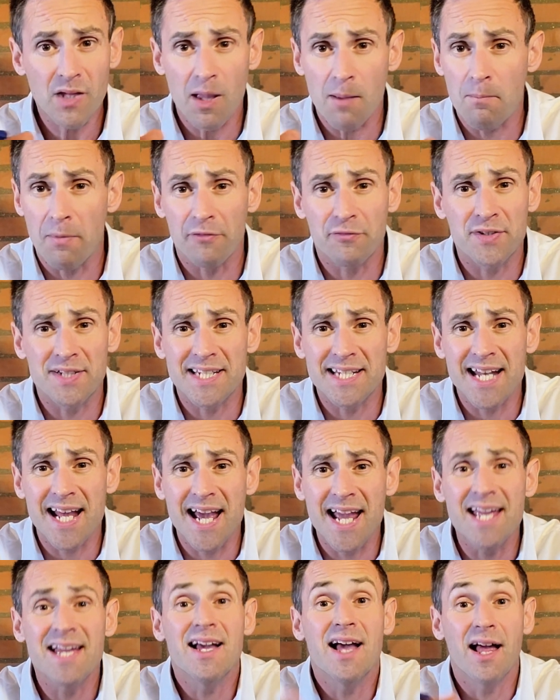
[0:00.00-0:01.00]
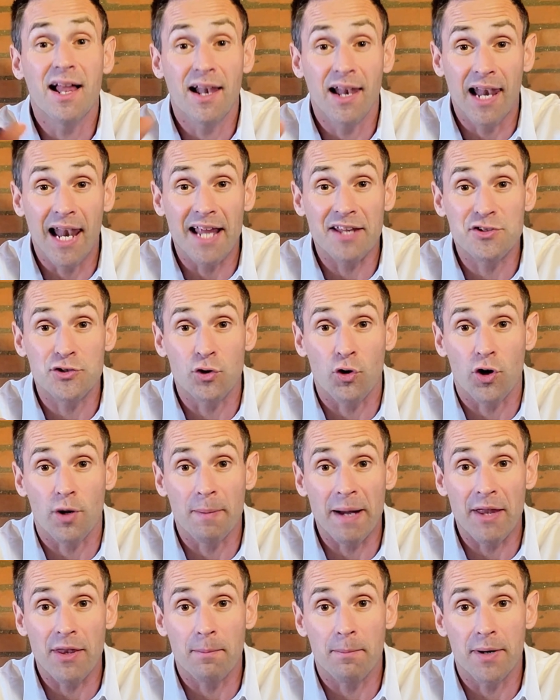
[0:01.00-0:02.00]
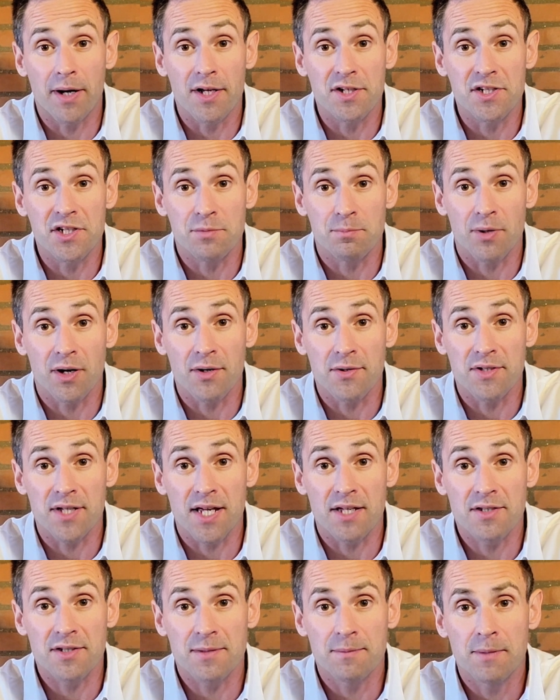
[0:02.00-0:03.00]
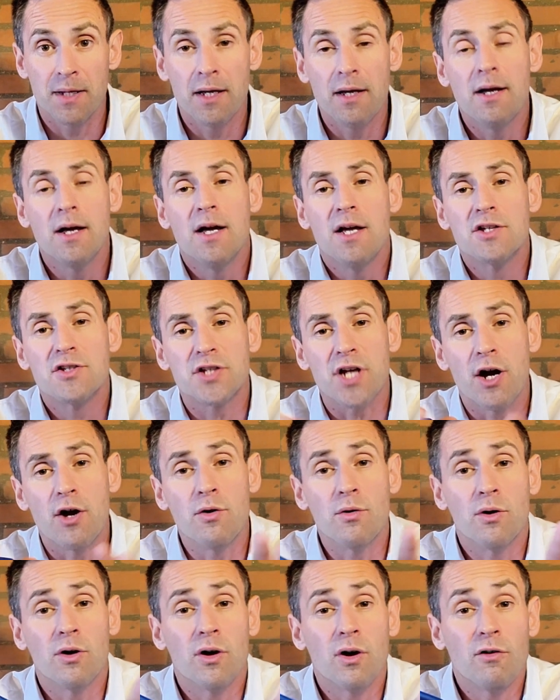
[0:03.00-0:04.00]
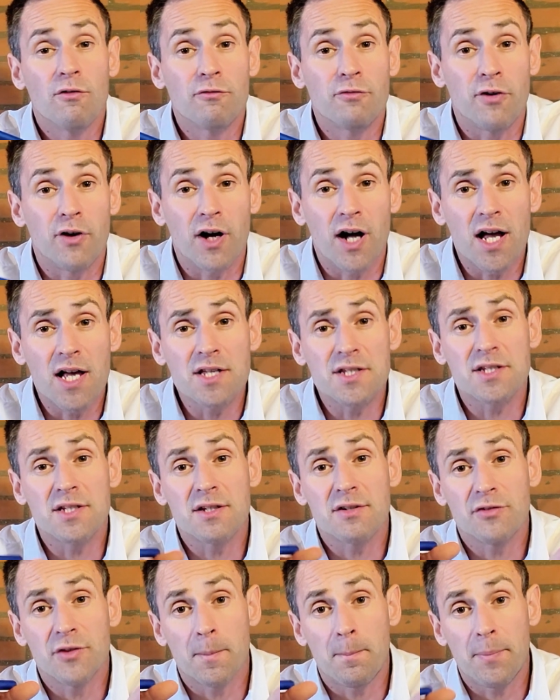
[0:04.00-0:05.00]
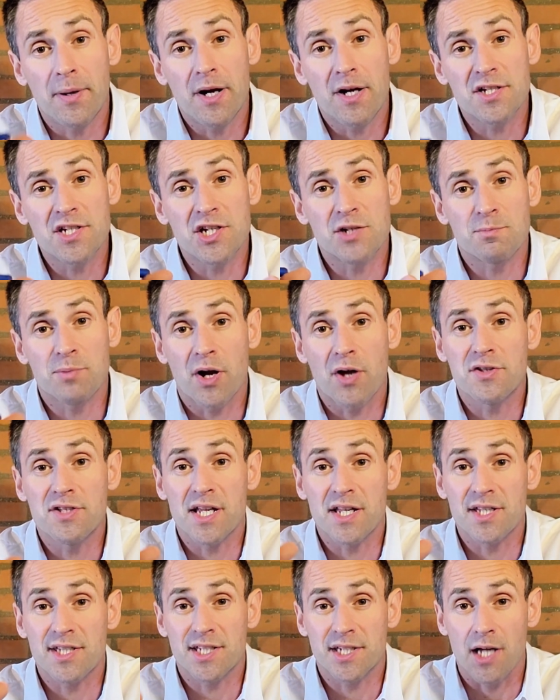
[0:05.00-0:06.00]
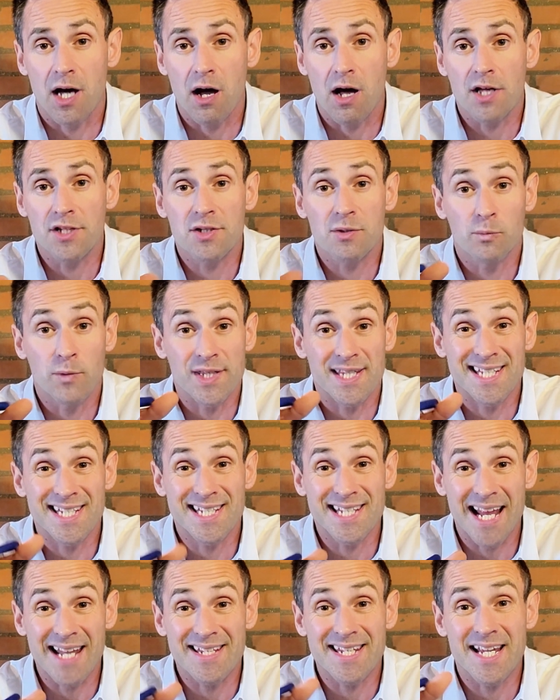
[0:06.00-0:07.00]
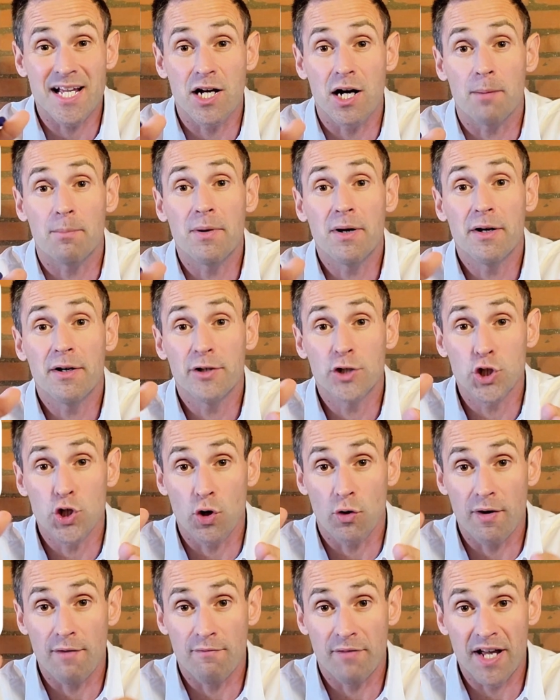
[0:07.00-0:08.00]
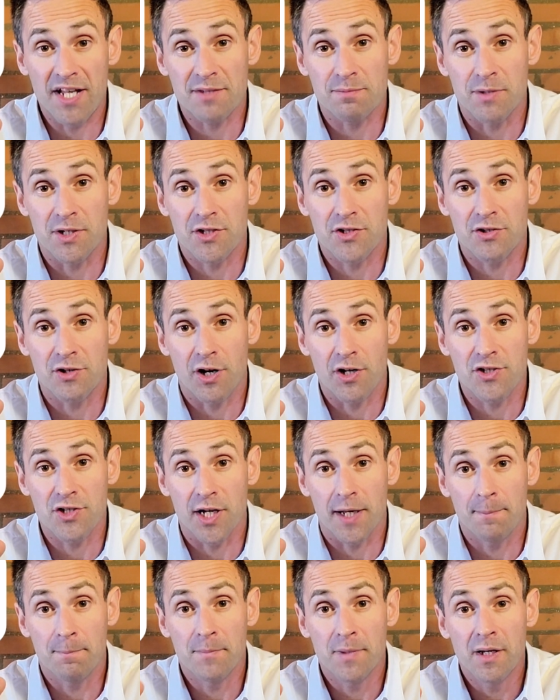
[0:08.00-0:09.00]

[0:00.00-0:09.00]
But for today, let's talk about the purchase process. So for us, the purchase process starts with setting up your investment structure.